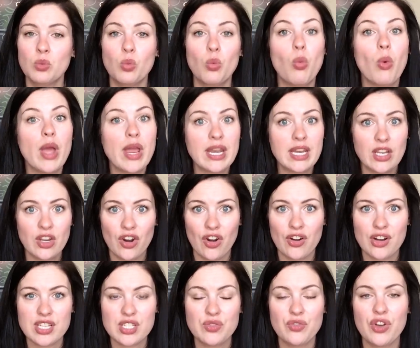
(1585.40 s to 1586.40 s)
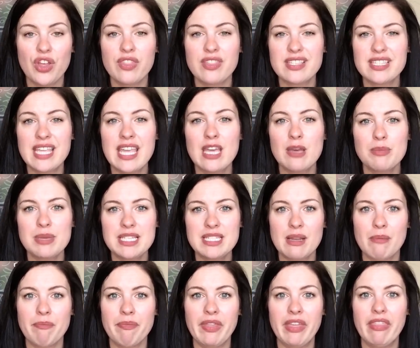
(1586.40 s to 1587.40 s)
when he hurt his foot. This can be
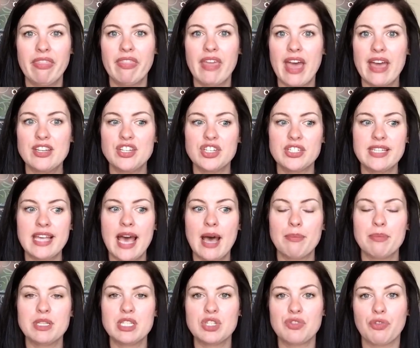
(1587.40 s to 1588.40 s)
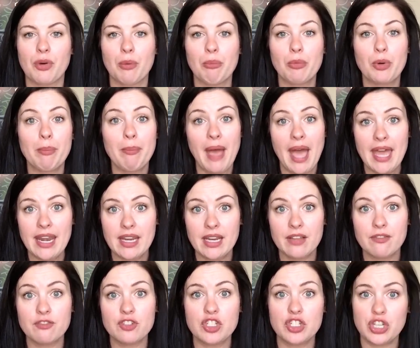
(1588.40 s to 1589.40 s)
something that just happens from
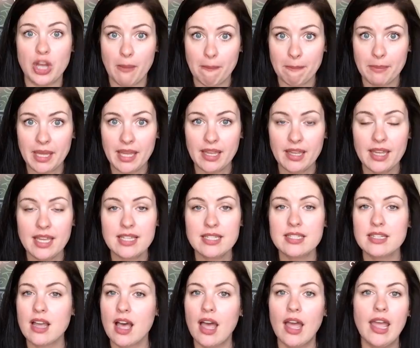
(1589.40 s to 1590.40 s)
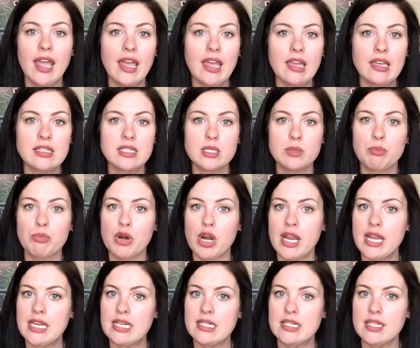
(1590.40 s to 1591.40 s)
repetitive jumping. It's not a
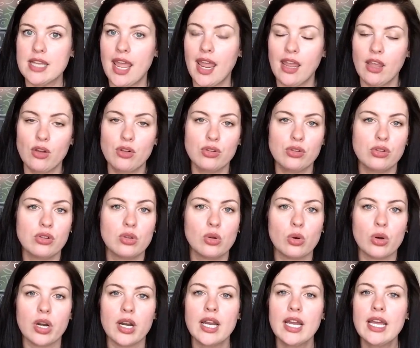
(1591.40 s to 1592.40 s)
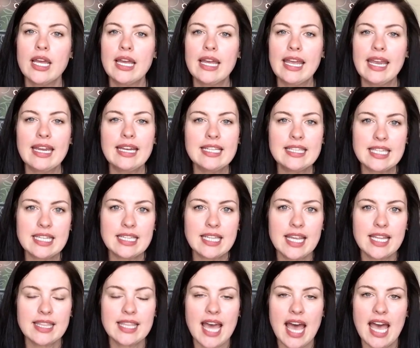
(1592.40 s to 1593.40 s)
sprained ankle or anything
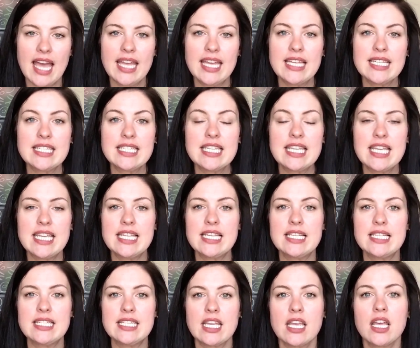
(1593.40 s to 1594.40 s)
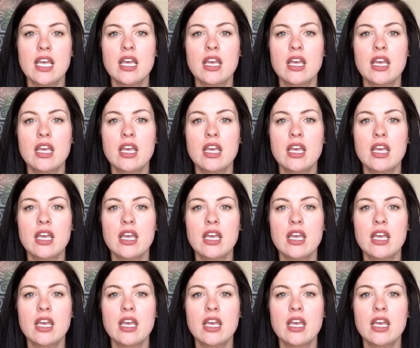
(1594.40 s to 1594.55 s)
like that. It's his